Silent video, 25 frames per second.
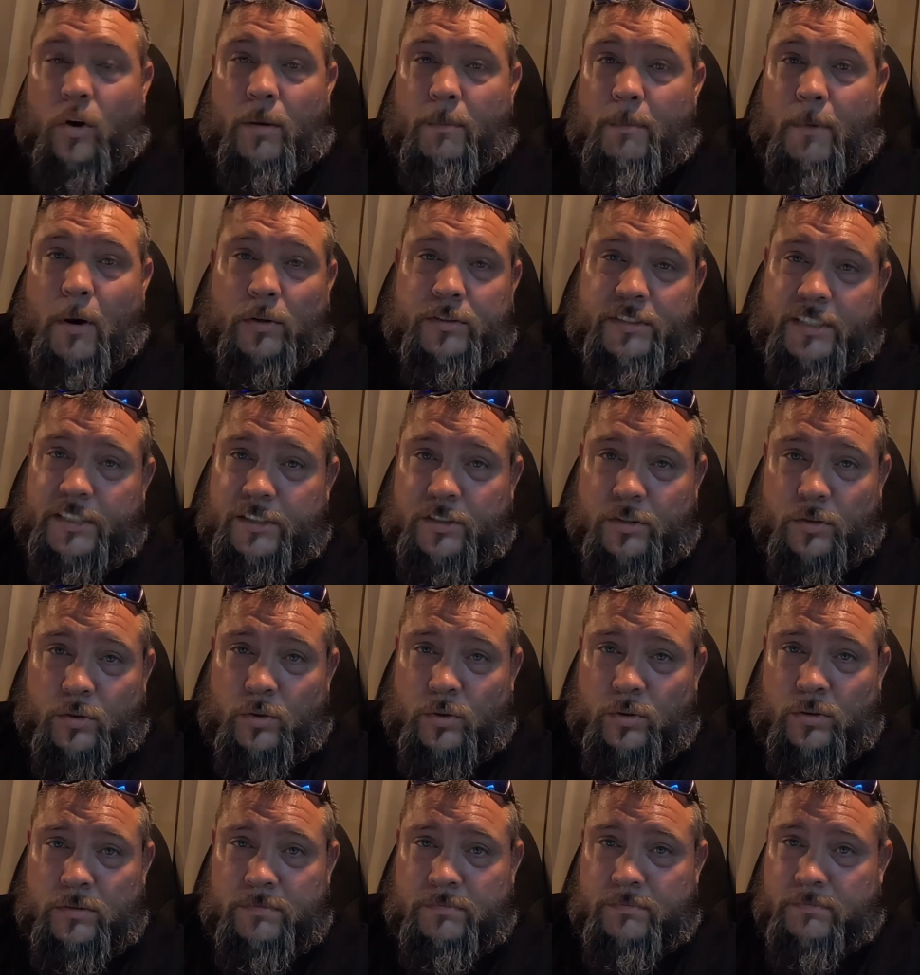want a
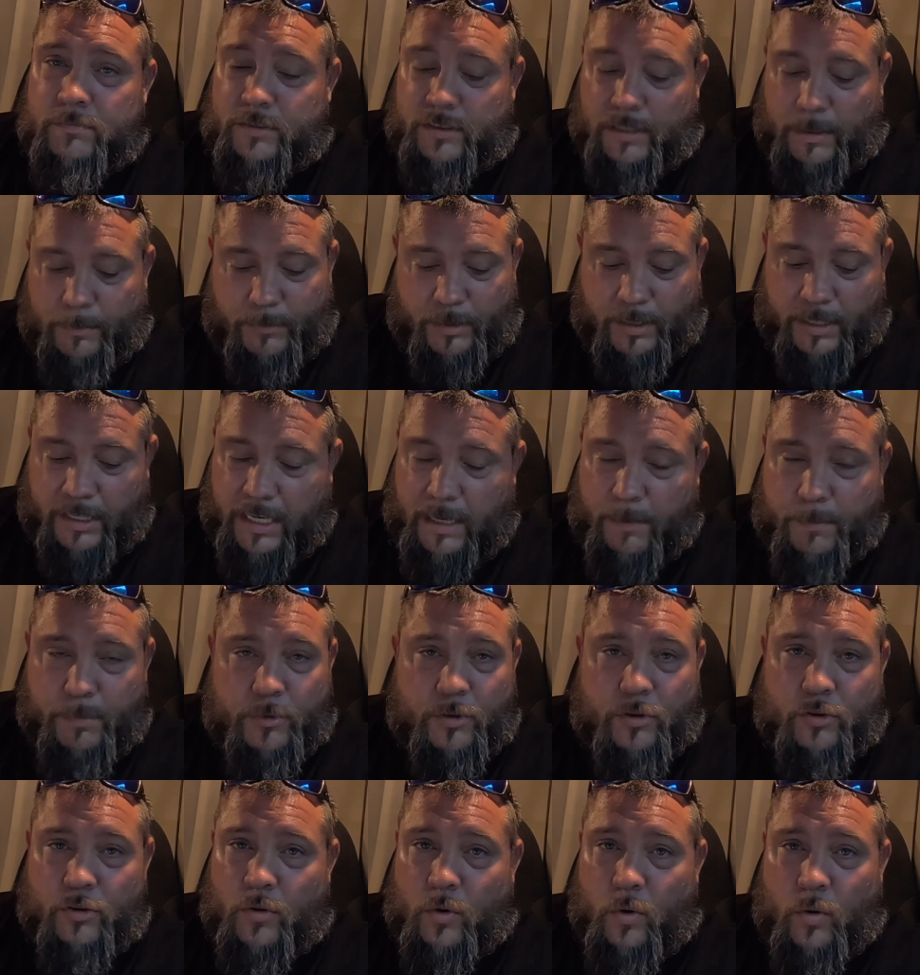multi-tool, something to keep
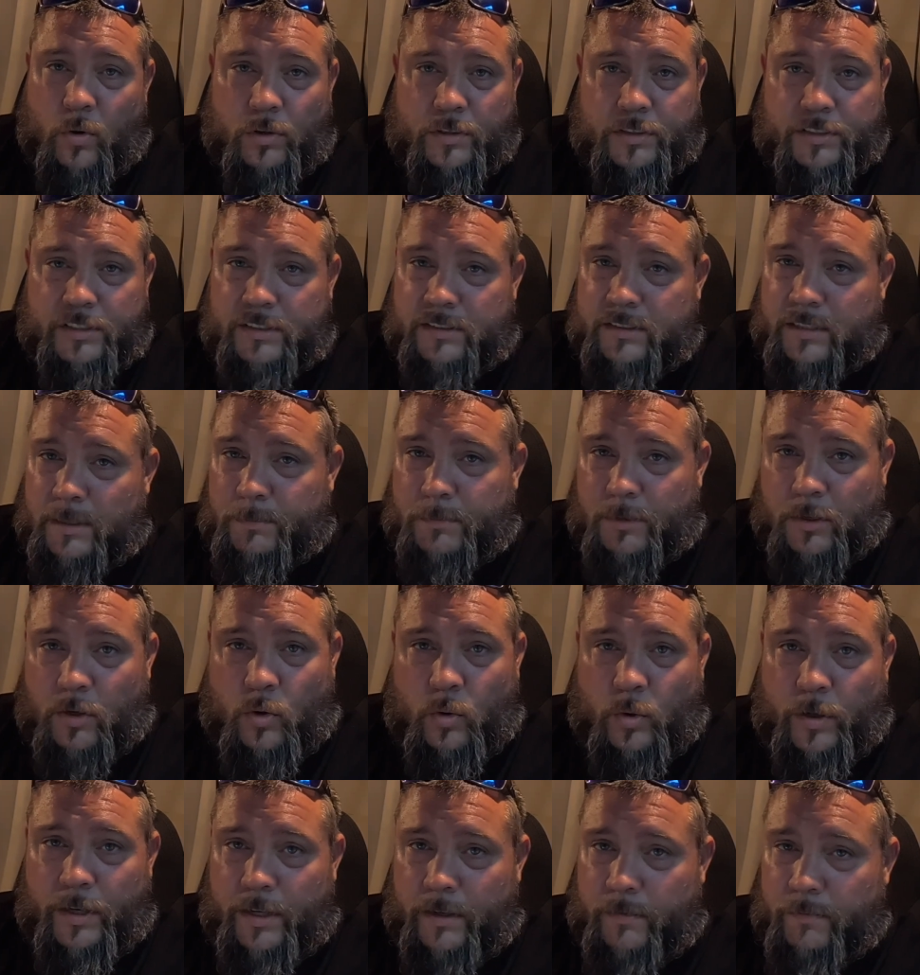in your door, just something
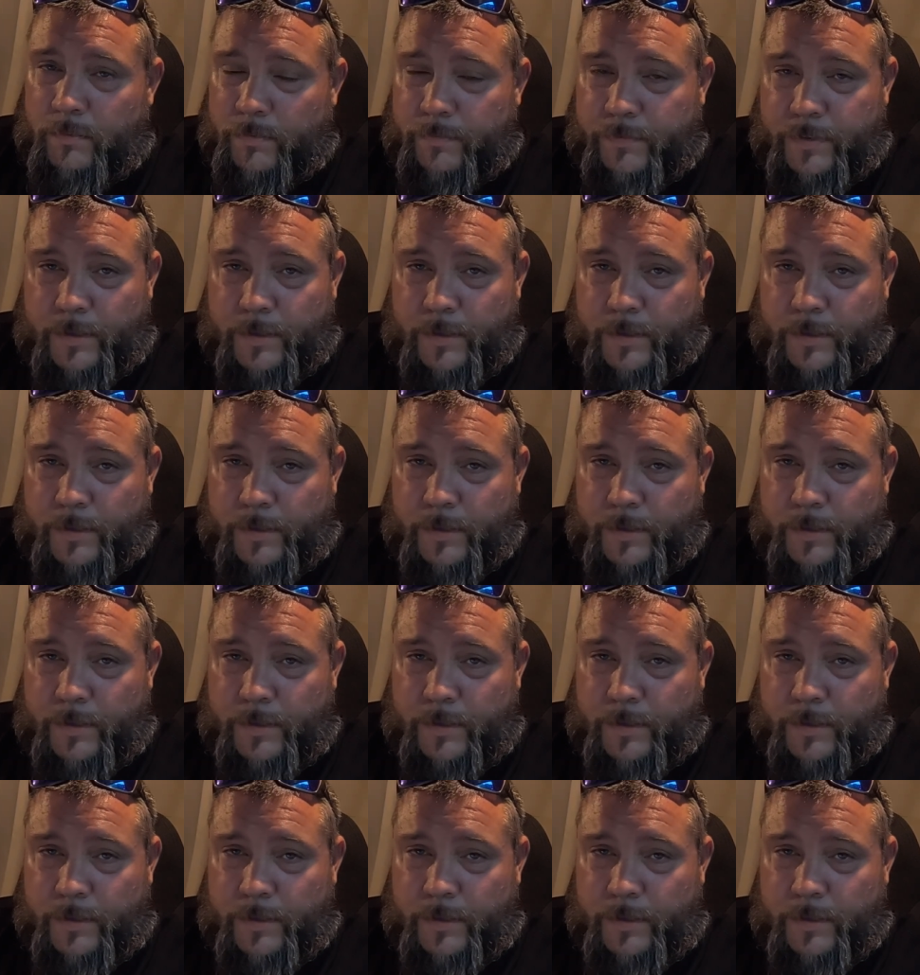quick,